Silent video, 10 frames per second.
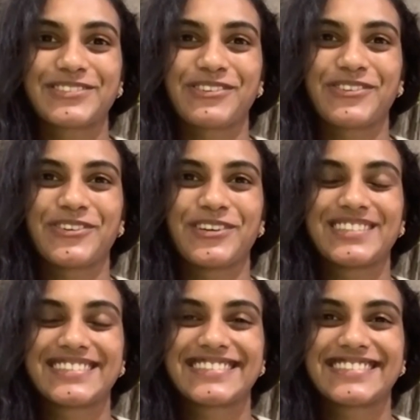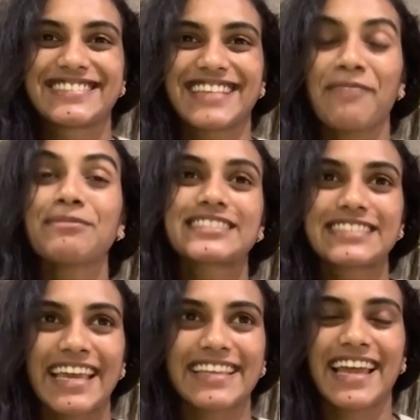So I
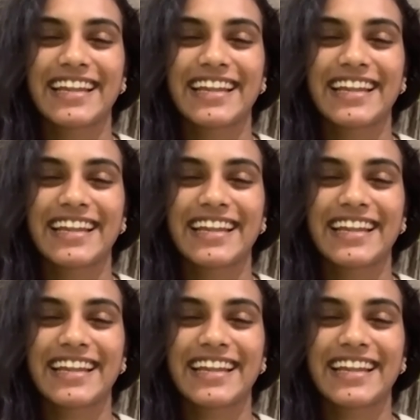must take